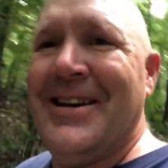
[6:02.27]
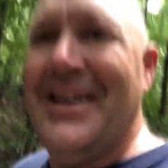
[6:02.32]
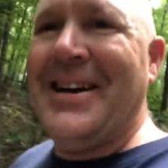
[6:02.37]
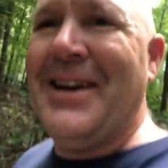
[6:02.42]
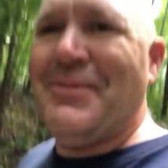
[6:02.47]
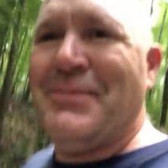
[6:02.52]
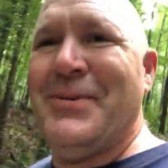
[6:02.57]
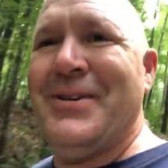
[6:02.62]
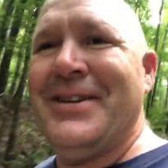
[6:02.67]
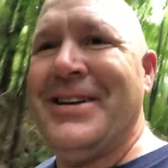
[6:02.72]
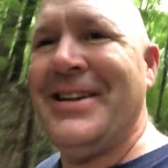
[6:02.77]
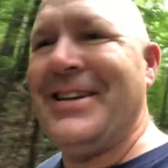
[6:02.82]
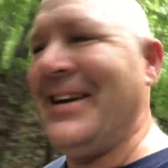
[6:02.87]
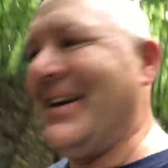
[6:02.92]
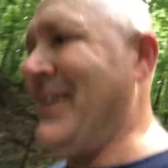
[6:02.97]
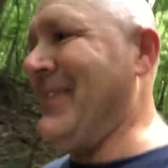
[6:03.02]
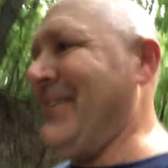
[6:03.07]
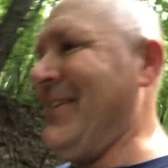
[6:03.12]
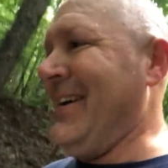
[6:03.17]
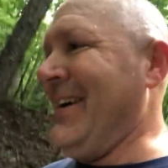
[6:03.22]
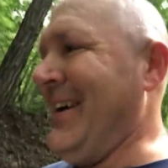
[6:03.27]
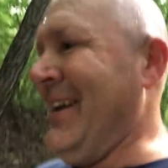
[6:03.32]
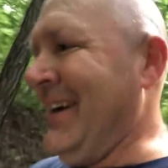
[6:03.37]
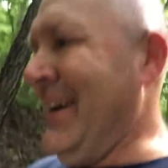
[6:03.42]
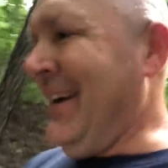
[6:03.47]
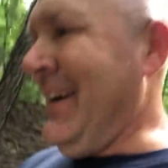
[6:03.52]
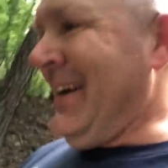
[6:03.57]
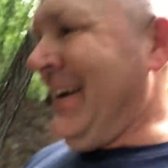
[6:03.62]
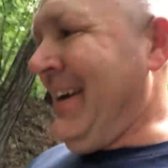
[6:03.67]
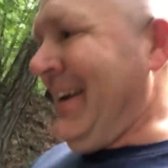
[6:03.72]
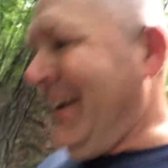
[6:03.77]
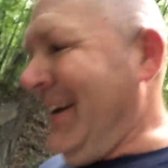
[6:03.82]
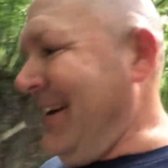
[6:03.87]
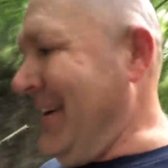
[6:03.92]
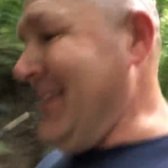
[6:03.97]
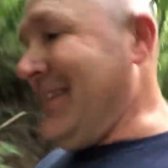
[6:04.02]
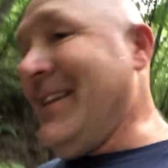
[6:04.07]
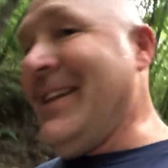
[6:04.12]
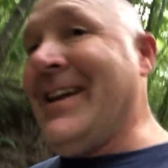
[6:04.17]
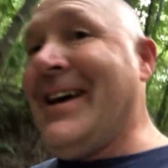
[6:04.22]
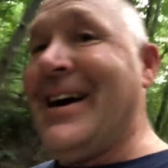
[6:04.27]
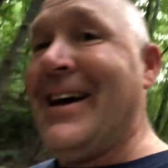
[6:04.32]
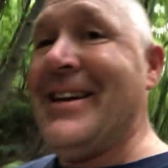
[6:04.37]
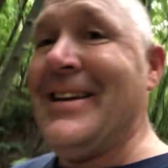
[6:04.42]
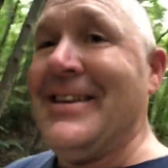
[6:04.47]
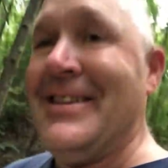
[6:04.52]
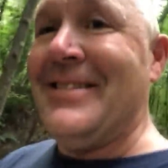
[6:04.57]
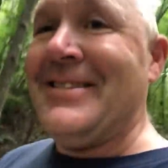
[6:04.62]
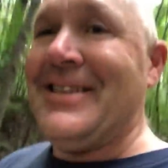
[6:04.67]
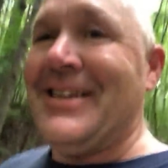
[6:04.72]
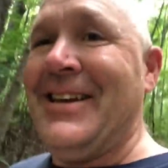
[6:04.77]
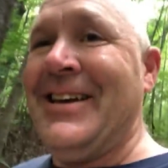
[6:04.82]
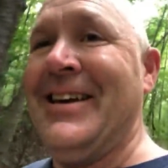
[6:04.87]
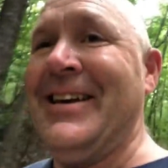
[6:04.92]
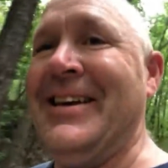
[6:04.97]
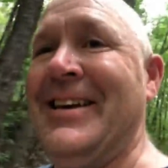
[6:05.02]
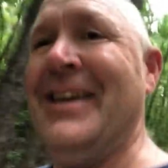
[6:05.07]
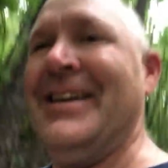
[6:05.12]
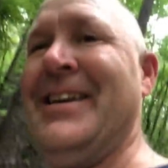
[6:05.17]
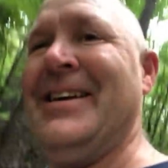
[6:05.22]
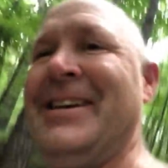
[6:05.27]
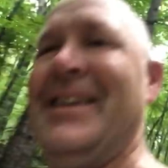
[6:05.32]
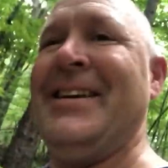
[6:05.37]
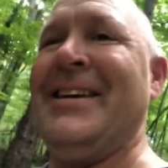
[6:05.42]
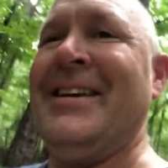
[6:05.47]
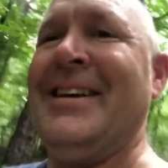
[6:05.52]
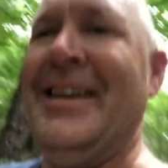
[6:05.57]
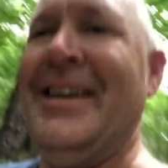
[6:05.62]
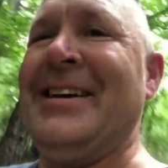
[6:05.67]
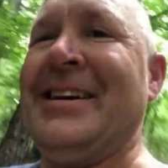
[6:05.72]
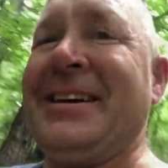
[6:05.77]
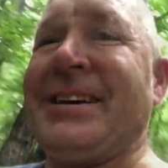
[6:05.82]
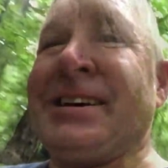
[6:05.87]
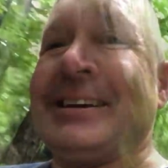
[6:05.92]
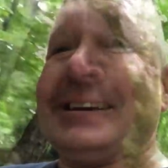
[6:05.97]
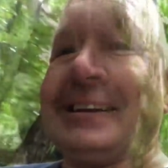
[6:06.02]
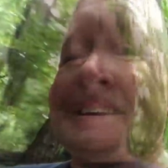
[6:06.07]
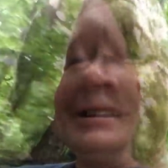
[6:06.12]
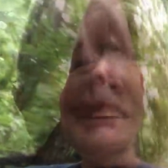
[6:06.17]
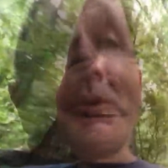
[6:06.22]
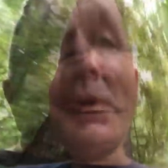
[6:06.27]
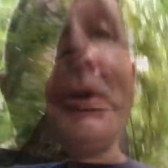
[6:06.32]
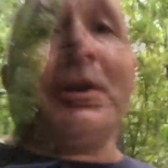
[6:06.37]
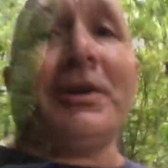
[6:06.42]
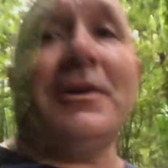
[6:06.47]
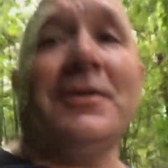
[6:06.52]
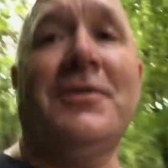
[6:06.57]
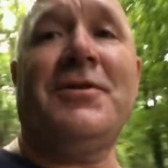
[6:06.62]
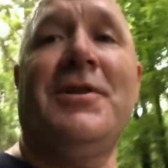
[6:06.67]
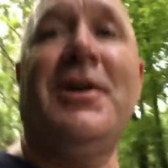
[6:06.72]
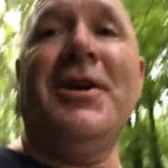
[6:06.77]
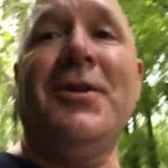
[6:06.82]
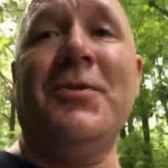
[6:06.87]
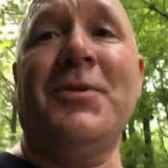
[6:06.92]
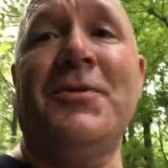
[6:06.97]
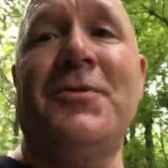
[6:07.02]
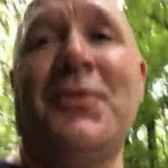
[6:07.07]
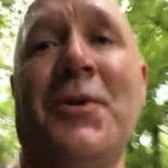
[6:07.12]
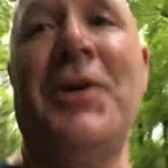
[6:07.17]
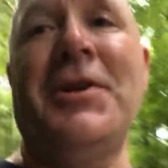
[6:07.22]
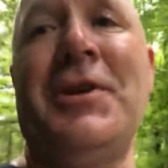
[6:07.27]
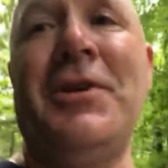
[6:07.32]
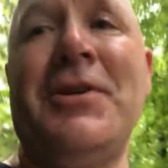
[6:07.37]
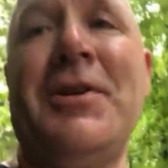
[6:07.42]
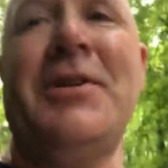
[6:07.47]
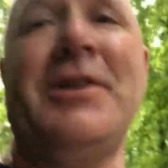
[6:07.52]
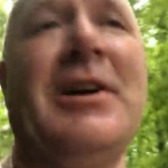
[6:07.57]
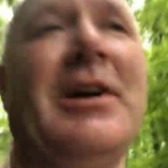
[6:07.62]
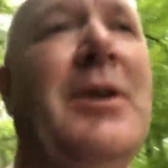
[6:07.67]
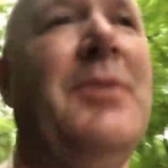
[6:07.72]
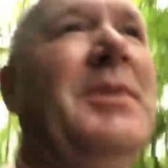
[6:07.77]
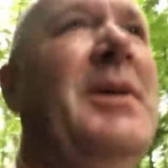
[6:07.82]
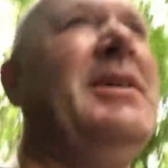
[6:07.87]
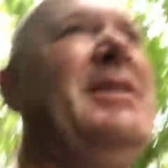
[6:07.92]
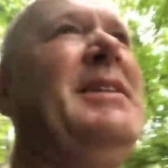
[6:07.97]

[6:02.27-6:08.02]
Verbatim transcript: I'll put it that way. Not easy. Or here's another one for you to look up.